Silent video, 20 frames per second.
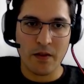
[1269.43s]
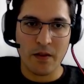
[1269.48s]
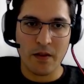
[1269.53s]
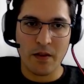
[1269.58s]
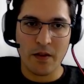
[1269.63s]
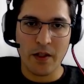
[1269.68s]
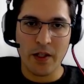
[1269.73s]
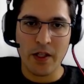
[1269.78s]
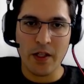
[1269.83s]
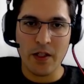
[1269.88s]

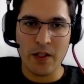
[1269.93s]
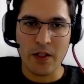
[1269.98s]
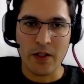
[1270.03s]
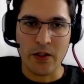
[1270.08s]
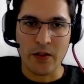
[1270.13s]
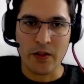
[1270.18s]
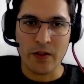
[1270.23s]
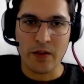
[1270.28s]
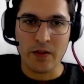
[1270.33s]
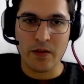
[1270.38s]
here
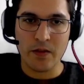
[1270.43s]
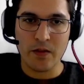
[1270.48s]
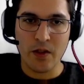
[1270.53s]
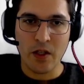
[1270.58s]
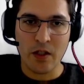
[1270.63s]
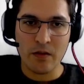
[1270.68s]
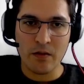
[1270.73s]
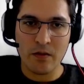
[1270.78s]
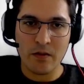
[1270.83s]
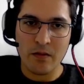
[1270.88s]
is
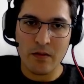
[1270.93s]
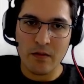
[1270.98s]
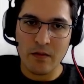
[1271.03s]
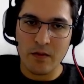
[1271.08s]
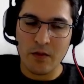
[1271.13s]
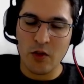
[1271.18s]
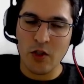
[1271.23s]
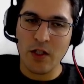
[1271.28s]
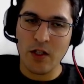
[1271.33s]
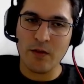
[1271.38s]
not
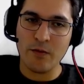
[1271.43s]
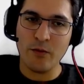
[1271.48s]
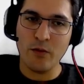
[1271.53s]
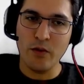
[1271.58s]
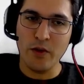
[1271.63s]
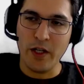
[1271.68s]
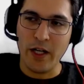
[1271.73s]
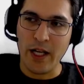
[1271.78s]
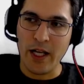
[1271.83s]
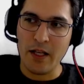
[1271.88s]
just for
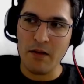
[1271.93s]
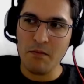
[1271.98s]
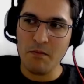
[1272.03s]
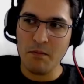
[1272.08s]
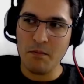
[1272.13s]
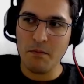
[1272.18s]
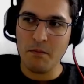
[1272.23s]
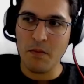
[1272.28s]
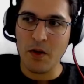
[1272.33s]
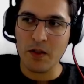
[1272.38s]
name,
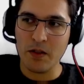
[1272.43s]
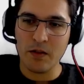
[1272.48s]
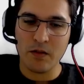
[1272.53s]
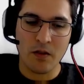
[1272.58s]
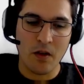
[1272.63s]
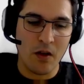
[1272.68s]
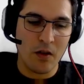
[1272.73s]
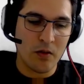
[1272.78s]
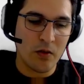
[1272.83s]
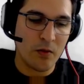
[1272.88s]
but it's
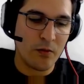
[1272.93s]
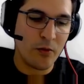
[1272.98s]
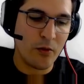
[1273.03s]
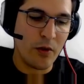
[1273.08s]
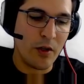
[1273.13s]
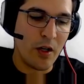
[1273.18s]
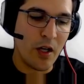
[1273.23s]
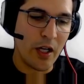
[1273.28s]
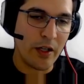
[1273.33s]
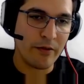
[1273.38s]
also for
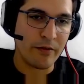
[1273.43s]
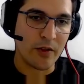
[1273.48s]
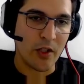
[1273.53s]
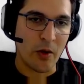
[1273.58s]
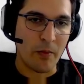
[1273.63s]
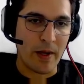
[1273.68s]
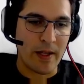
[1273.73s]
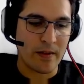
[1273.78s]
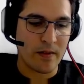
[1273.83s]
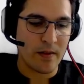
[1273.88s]
lifetime.
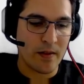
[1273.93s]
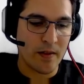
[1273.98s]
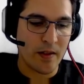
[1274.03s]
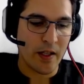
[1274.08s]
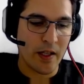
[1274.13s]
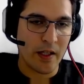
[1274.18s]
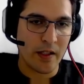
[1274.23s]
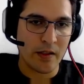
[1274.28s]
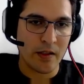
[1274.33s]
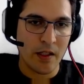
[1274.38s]
As I
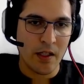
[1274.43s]
said,